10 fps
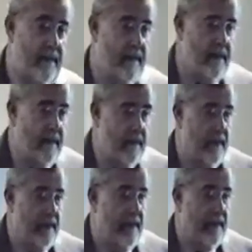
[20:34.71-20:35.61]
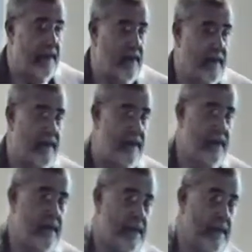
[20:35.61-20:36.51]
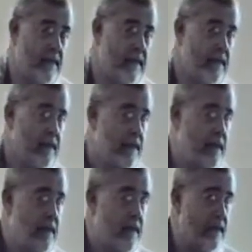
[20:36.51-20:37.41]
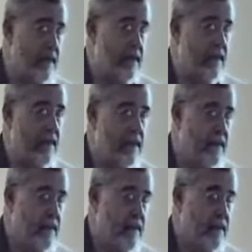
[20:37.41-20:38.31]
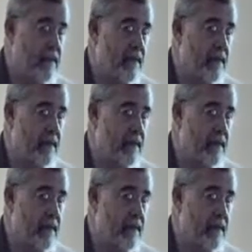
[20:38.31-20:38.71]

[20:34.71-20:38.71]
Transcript: I have patients that say, I can't sleep now. I'm never going to be able to sleep with something in my mouth.